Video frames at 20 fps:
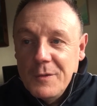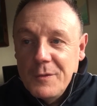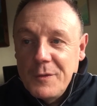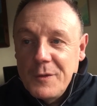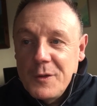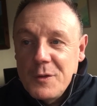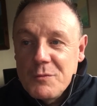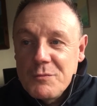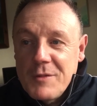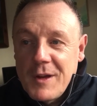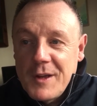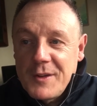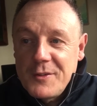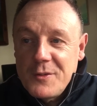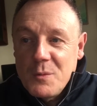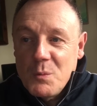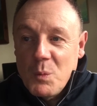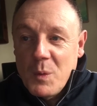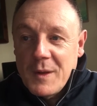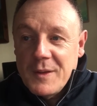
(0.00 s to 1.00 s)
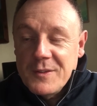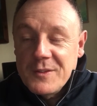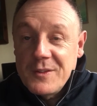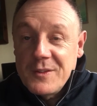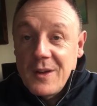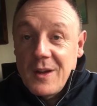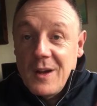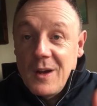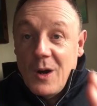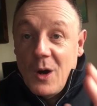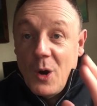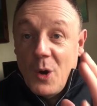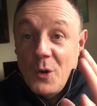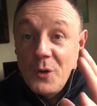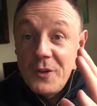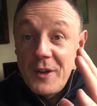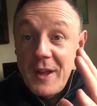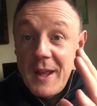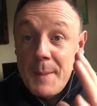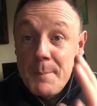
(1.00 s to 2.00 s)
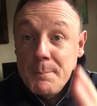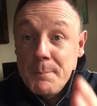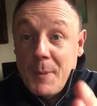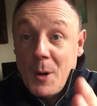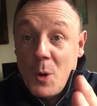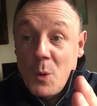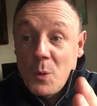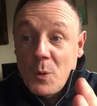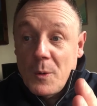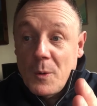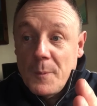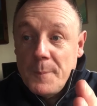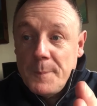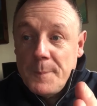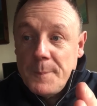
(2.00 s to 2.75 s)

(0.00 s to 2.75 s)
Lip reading: for the rest of winter on Imbolc.